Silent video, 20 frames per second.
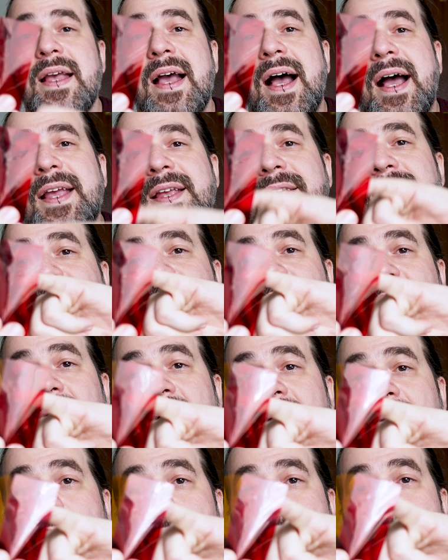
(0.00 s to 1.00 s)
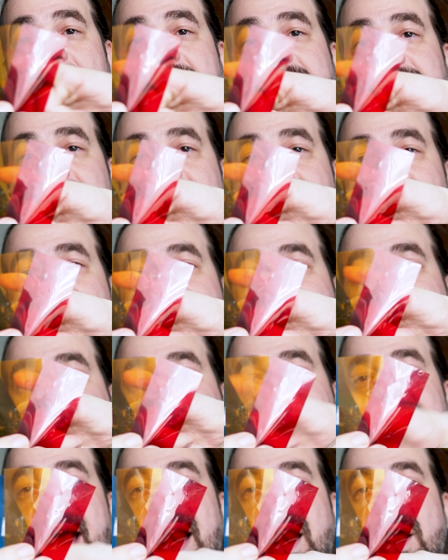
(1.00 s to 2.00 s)
I use the color red,
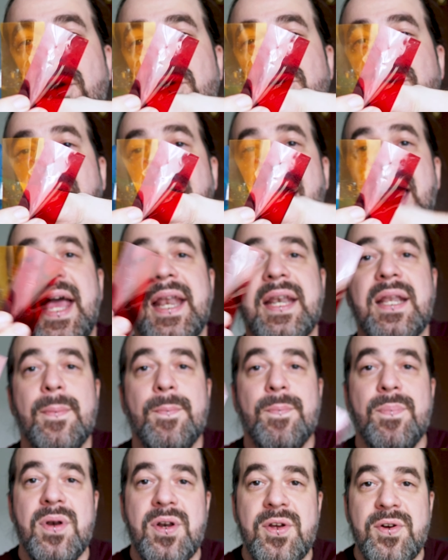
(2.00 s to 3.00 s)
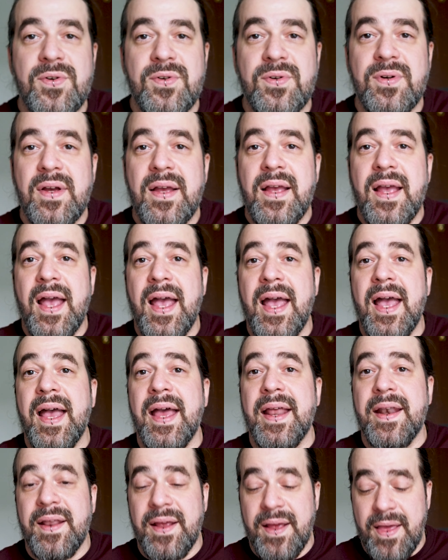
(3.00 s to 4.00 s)
yellow, and blue,
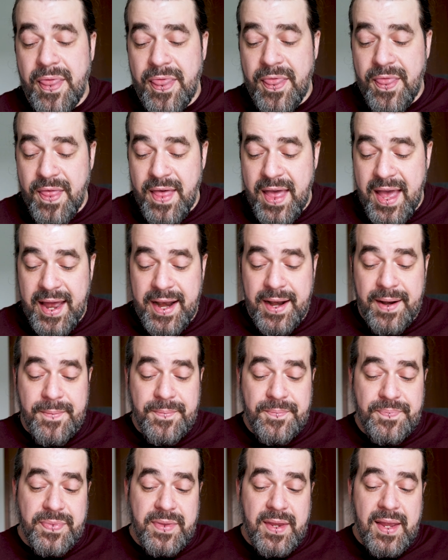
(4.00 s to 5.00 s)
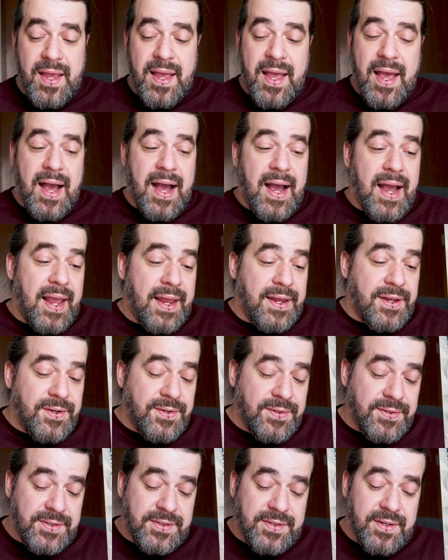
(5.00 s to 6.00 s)
and then I
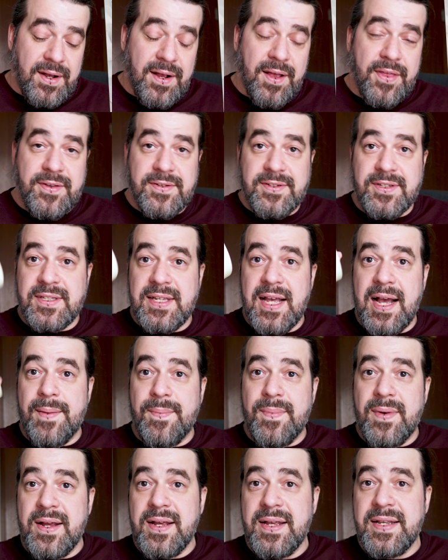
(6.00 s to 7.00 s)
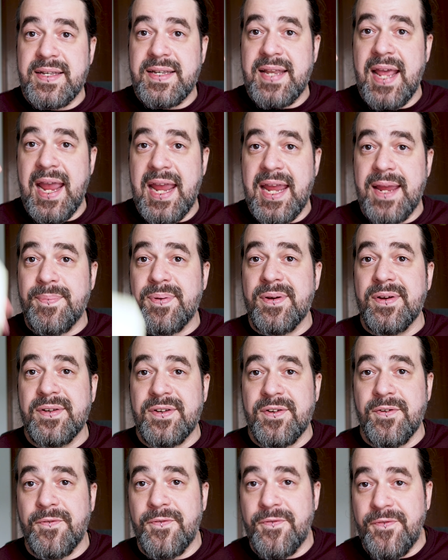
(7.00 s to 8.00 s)
use also some tape
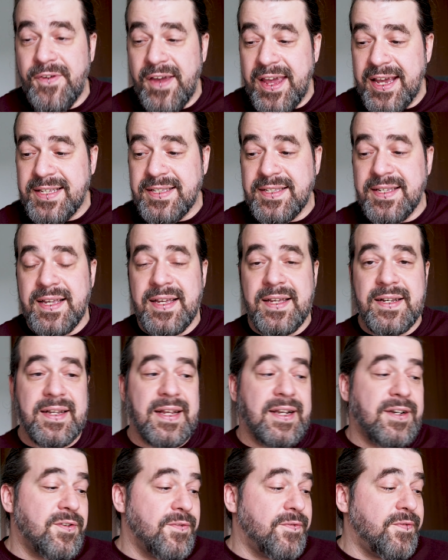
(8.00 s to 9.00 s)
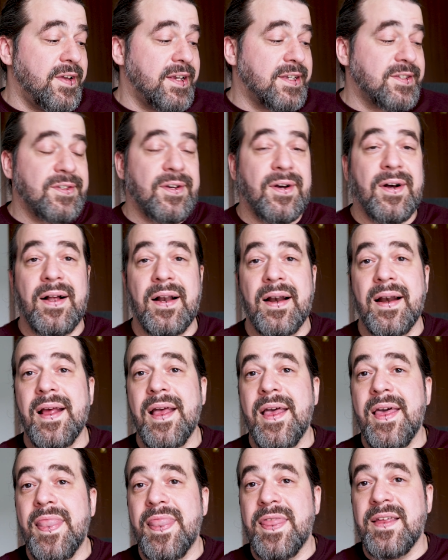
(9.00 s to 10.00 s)
to fix it and to fix all
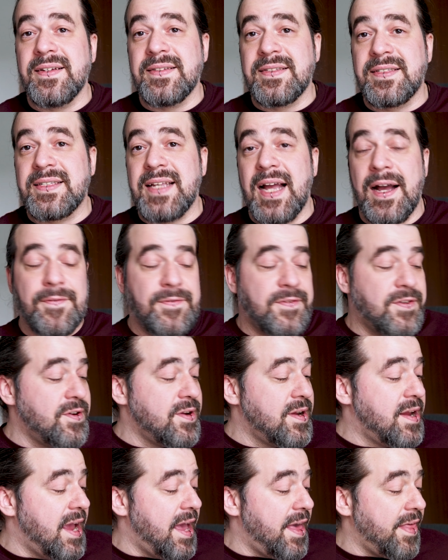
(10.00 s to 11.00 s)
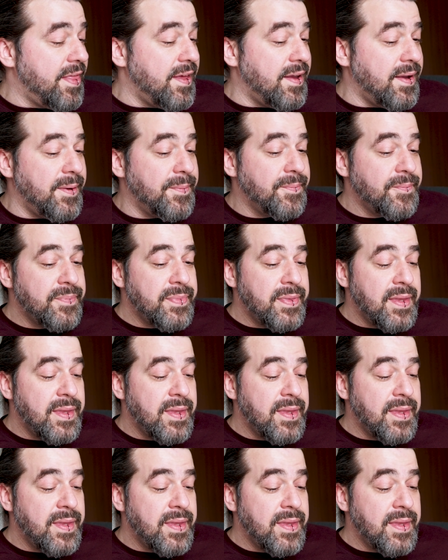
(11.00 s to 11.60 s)
the stuff together.